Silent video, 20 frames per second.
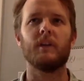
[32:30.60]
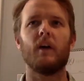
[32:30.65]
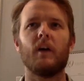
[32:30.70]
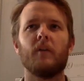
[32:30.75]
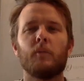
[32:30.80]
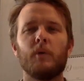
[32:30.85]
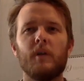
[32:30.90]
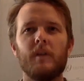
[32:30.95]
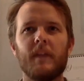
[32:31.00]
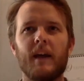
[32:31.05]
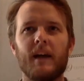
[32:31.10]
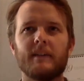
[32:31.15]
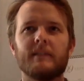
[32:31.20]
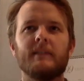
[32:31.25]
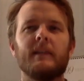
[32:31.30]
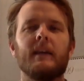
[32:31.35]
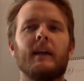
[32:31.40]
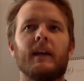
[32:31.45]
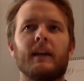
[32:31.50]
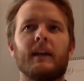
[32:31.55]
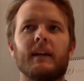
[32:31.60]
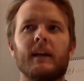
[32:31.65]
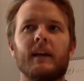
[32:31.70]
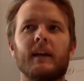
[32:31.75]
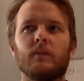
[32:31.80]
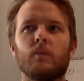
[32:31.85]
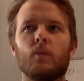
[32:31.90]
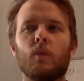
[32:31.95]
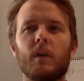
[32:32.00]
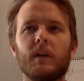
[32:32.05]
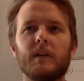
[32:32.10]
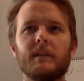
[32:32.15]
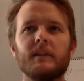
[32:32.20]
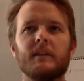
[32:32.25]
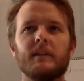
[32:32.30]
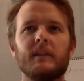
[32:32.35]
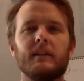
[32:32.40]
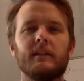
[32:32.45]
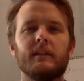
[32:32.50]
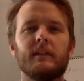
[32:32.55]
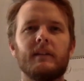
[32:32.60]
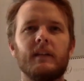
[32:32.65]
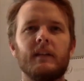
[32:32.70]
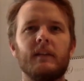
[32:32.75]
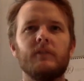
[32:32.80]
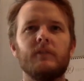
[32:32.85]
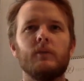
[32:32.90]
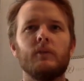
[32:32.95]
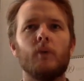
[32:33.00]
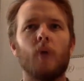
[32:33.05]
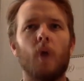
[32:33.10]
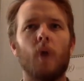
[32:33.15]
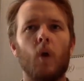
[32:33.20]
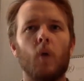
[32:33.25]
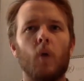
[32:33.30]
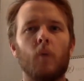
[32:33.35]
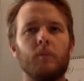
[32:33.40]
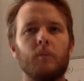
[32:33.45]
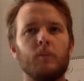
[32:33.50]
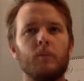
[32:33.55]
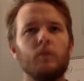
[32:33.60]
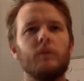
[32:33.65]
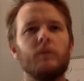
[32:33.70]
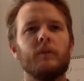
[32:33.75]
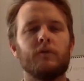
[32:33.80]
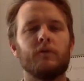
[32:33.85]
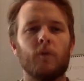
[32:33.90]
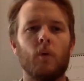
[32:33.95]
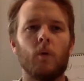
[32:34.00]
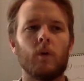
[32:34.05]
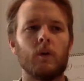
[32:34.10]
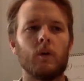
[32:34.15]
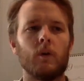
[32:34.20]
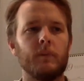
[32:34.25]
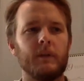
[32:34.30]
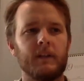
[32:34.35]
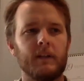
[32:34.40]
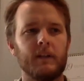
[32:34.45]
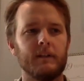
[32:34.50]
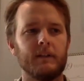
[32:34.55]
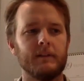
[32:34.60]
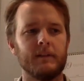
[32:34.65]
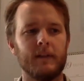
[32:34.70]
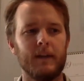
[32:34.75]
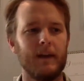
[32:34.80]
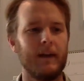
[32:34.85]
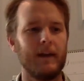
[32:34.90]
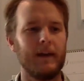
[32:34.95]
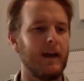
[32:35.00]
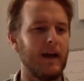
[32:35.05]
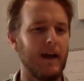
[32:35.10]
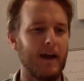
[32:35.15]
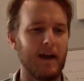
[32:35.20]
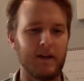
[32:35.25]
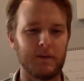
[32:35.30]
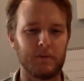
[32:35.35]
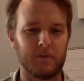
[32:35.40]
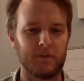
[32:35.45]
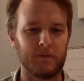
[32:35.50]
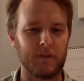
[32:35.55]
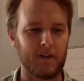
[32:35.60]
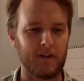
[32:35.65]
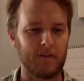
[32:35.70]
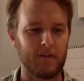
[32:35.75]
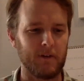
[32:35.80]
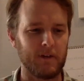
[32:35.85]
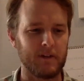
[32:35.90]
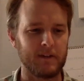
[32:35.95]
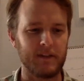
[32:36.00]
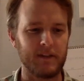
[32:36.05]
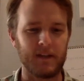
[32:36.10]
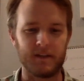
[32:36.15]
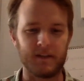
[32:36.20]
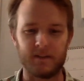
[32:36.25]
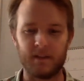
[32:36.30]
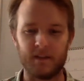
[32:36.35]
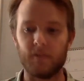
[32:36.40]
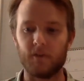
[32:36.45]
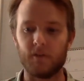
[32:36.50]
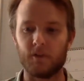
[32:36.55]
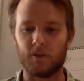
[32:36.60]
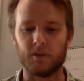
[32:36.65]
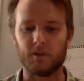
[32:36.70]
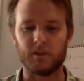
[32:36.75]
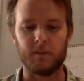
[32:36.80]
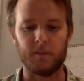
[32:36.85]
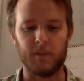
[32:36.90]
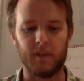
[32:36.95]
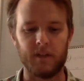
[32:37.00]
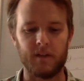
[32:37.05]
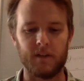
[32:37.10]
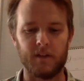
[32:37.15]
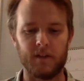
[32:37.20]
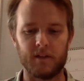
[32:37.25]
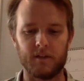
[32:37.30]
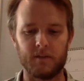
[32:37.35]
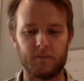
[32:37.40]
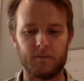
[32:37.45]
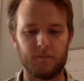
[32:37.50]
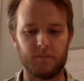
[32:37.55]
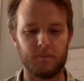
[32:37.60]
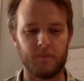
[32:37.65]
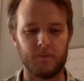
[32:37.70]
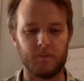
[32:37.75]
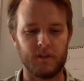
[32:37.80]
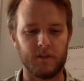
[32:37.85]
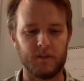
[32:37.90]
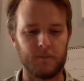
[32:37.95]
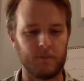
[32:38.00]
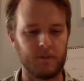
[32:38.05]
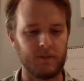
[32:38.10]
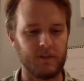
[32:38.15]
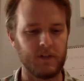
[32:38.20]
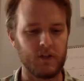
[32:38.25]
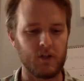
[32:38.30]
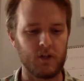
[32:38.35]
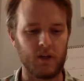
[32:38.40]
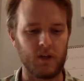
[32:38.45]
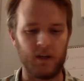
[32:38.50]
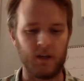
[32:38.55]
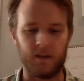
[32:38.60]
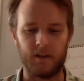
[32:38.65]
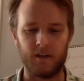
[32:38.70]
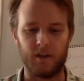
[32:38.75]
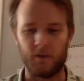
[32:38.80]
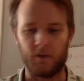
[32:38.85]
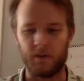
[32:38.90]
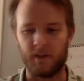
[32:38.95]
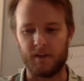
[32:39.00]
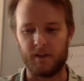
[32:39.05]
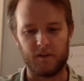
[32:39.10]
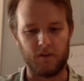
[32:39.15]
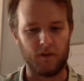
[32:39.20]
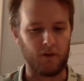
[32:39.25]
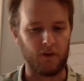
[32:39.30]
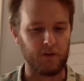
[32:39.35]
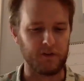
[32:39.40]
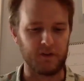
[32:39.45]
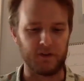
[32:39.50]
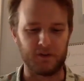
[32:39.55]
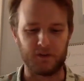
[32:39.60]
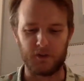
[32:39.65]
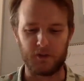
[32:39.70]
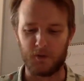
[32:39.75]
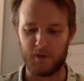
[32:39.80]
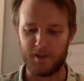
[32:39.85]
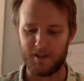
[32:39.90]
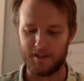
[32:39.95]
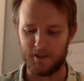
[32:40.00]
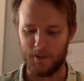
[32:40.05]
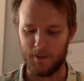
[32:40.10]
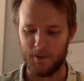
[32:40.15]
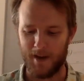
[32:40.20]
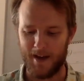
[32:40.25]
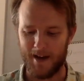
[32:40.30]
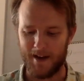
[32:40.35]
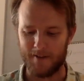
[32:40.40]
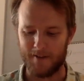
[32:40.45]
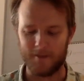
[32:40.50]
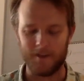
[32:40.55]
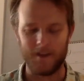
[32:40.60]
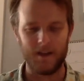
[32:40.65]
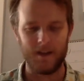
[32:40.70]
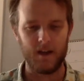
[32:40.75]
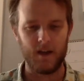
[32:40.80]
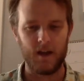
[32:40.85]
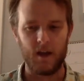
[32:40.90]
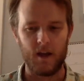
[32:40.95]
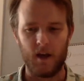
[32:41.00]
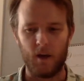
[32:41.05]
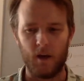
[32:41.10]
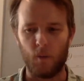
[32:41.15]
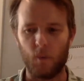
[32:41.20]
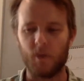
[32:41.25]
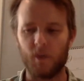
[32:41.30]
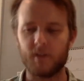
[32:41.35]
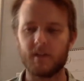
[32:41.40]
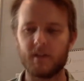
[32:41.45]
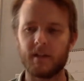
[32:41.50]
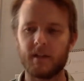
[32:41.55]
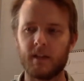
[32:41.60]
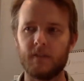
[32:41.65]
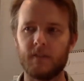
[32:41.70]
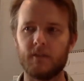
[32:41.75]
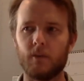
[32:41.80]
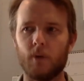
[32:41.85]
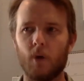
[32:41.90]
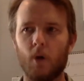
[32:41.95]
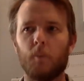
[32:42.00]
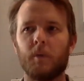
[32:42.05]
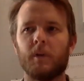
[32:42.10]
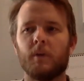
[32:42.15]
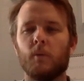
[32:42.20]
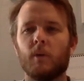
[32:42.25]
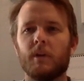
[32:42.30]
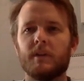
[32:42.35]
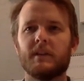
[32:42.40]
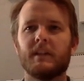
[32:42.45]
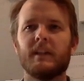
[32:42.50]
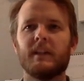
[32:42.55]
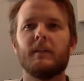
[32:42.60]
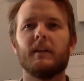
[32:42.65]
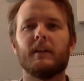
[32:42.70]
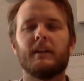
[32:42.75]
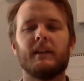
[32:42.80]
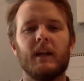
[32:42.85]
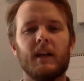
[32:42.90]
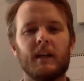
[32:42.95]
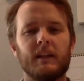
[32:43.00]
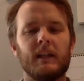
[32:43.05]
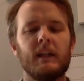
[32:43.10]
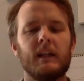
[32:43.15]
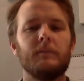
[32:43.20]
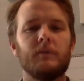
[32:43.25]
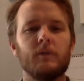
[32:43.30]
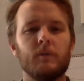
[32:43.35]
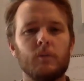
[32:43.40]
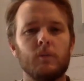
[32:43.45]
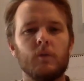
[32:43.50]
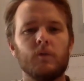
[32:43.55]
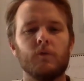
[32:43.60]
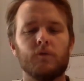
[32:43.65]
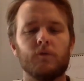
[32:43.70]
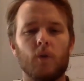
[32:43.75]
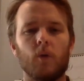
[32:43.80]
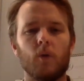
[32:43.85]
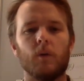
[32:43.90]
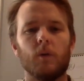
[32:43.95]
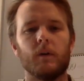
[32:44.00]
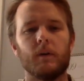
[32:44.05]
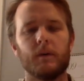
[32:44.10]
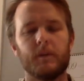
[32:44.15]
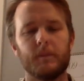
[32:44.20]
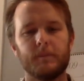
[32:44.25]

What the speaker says: With that said, I guess, what is it that gives you hope moving forward? Because, as we've kind of already said, it's difficult to be into this position and get all the degrees you have. What is it that gives you hope, and what is it that kind of keeps you moving forward?